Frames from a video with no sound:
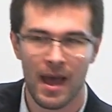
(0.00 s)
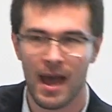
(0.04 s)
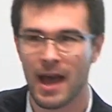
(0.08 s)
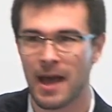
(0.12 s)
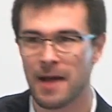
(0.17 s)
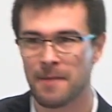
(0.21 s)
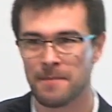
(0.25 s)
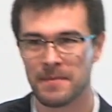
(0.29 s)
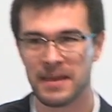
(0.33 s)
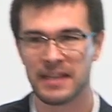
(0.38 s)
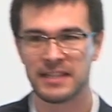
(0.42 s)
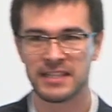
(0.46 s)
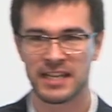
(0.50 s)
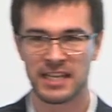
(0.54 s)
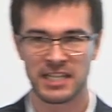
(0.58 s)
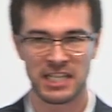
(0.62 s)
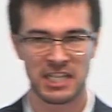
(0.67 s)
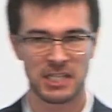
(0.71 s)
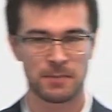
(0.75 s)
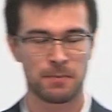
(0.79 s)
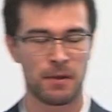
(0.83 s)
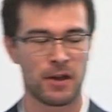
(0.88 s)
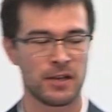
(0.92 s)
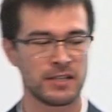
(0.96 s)
um, it does
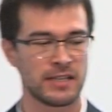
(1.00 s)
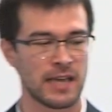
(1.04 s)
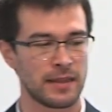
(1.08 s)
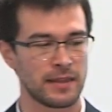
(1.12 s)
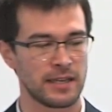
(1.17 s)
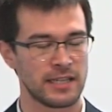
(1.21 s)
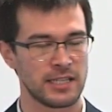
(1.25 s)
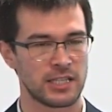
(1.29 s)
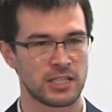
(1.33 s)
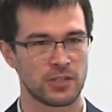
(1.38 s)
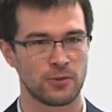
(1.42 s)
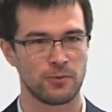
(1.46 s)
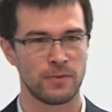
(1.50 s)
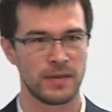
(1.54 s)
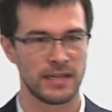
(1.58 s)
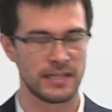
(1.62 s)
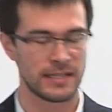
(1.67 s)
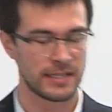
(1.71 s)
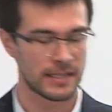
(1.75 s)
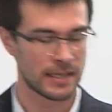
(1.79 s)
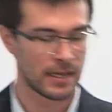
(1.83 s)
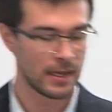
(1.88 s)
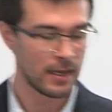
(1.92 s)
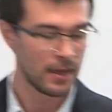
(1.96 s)
expose athletes to
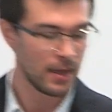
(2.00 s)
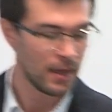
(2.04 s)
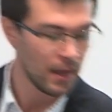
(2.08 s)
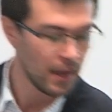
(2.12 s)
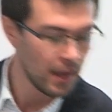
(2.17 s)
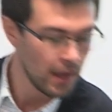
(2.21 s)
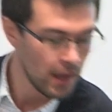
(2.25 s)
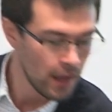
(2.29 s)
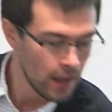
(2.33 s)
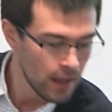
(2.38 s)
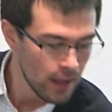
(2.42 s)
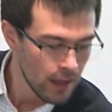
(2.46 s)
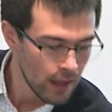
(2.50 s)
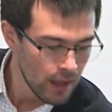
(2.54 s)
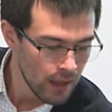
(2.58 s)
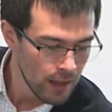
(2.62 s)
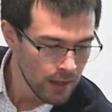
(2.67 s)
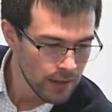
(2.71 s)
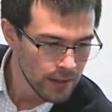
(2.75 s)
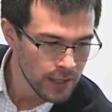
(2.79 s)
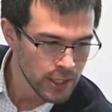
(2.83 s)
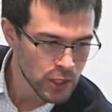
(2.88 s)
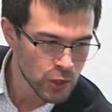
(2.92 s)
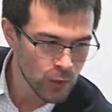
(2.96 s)
risk.
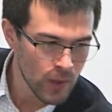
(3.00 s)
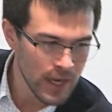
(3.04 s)
The